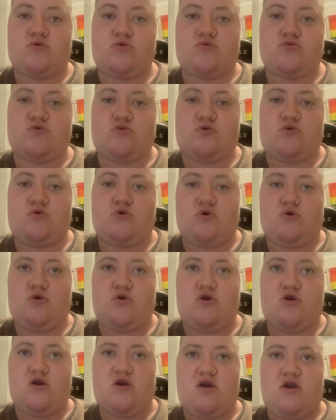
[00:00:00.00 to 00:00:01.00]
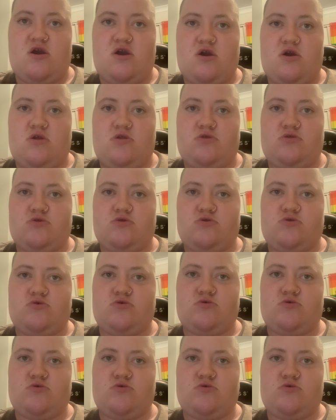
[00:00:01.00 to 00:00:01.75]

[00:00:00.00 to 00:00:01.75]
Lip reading: to go and